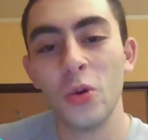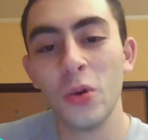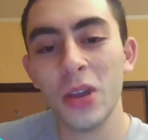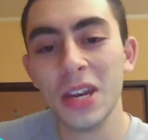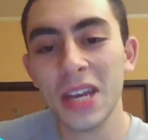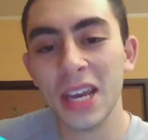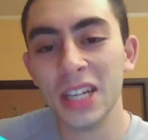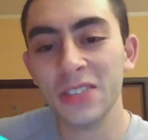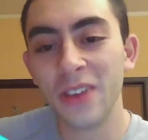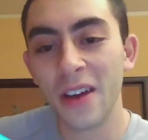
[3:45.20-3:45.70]

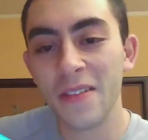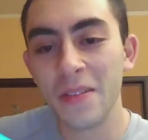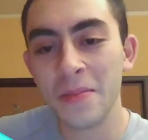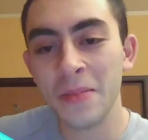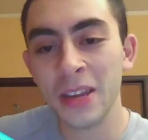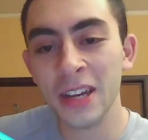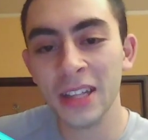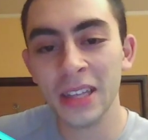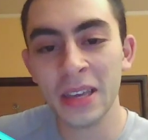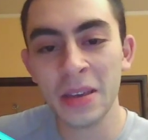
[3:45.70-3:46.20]
Queen to h5,
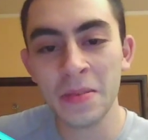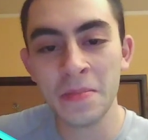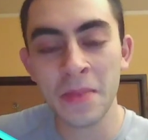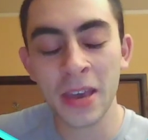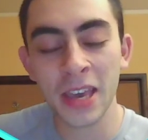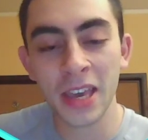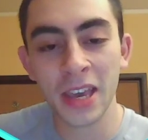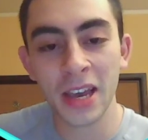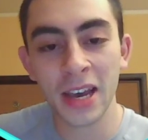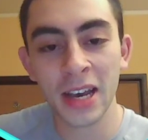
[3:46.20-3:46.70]
immediately
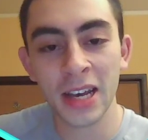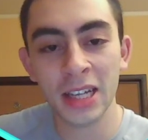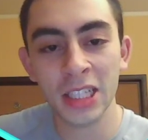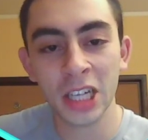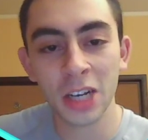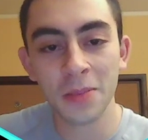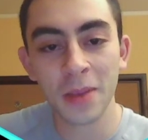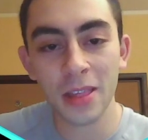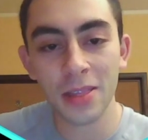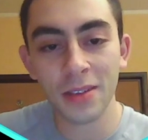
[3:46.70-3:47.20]
making a
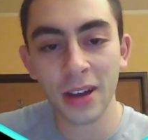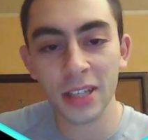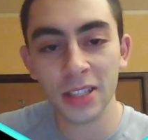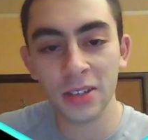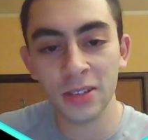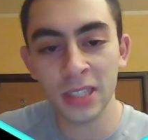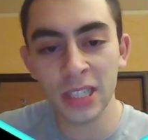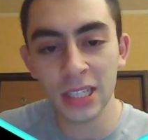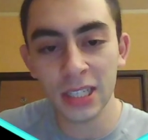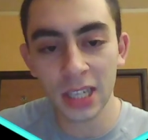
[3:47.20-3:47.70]
checkmate threat.
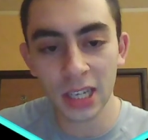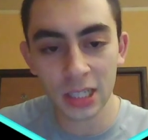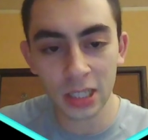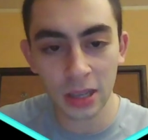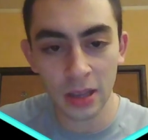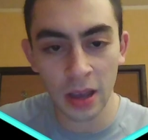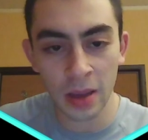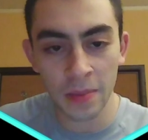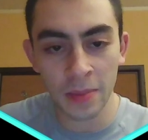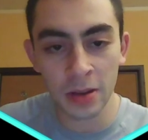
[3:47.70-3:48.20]
So
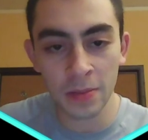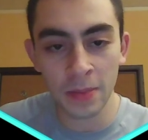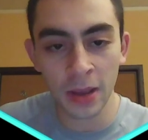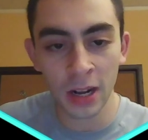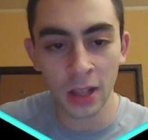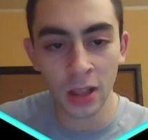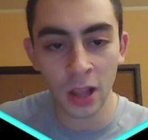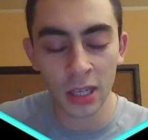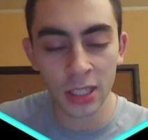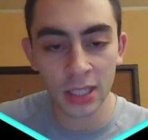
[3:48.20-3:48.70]
d6, I mean,
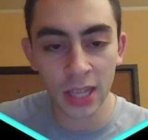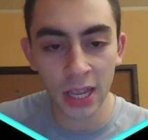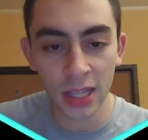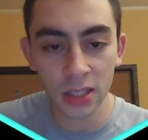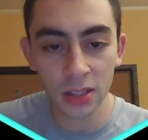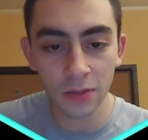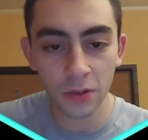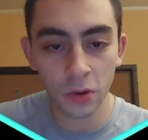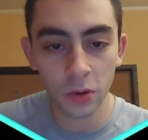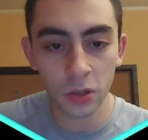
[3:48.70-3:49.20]
made a lot of
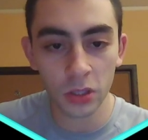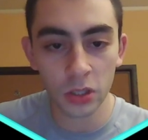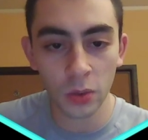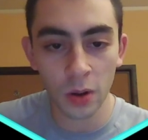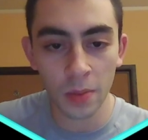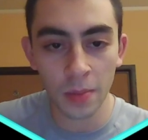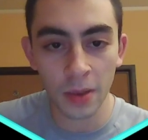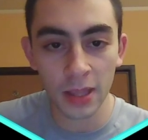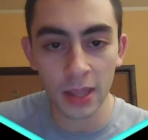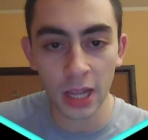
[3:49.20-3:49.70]
sense. Of course, you
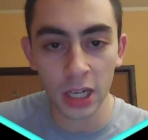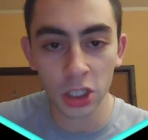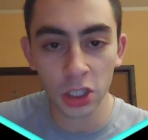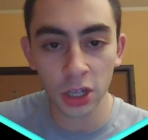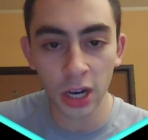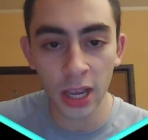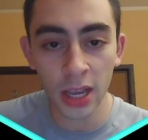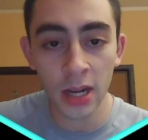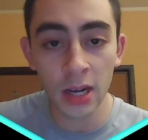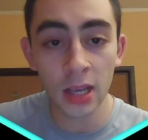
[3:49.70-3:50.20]
want to make that
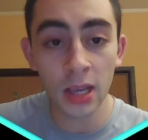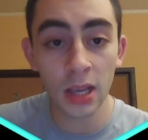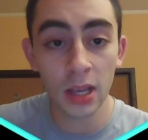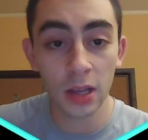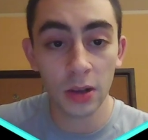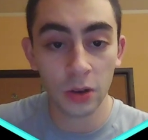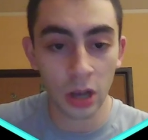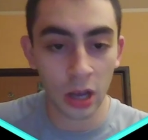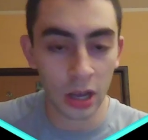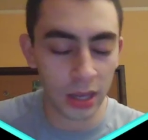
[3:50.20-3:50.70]
trade,
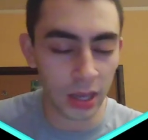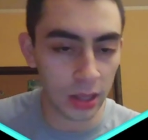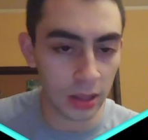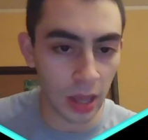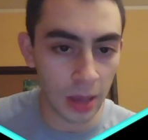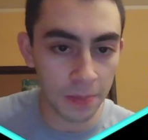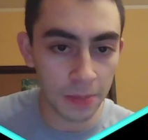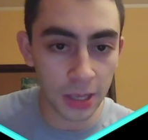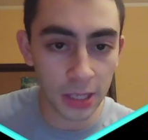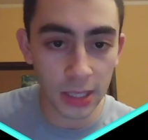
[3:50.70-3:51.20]
get
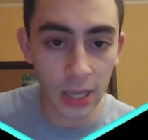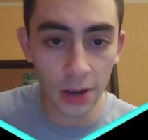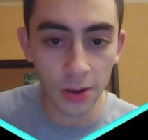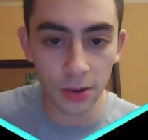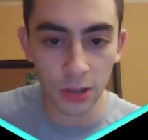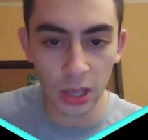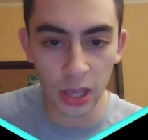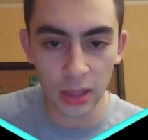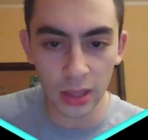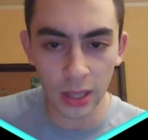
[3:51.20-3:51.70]
that piece
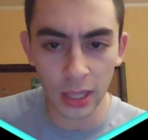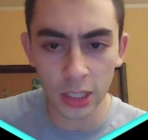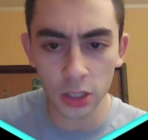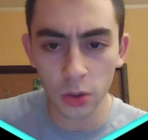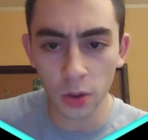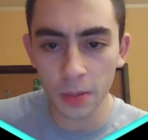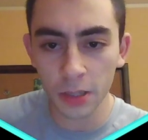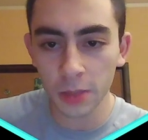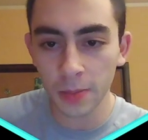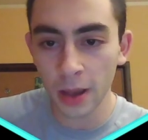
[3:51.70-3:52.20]
out, get the light
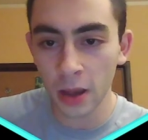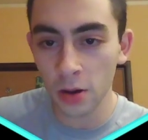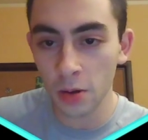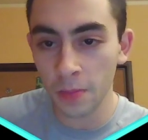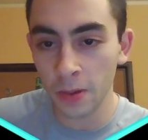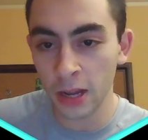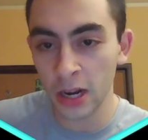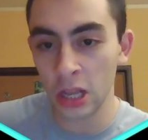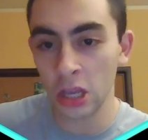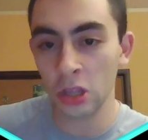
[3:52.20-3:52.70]
square bishop
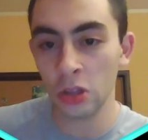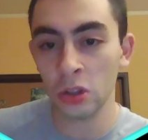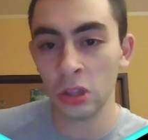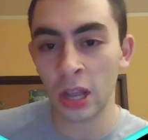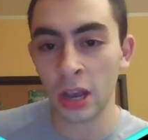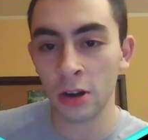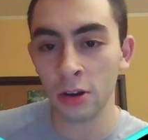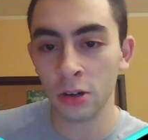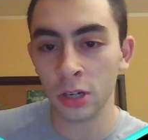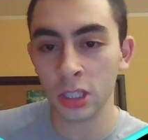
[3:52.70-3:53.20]
out. But
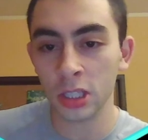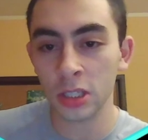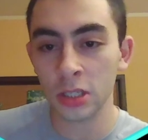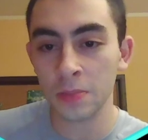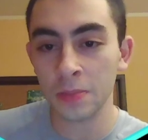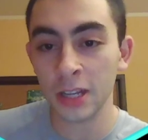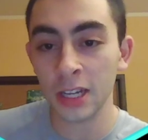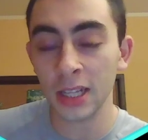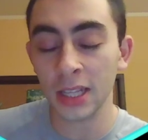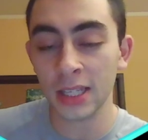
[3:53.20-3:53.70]
now Chris
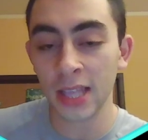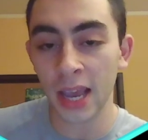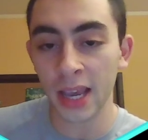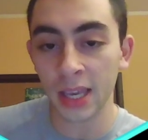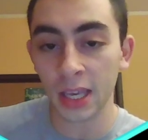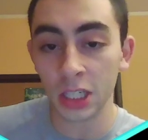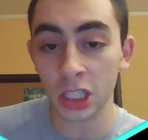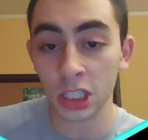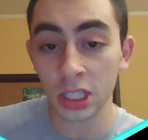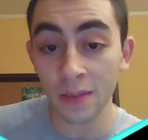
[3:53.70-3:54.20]
is immediately
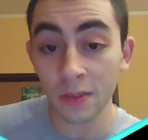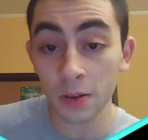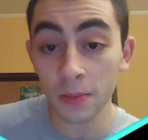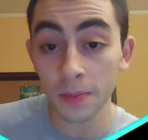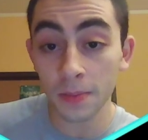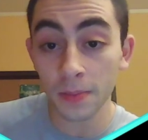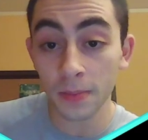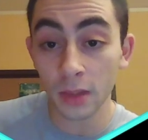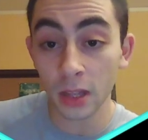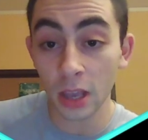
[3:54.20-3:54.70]
attacking
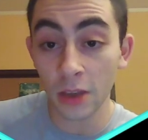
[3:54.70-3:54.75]
h7.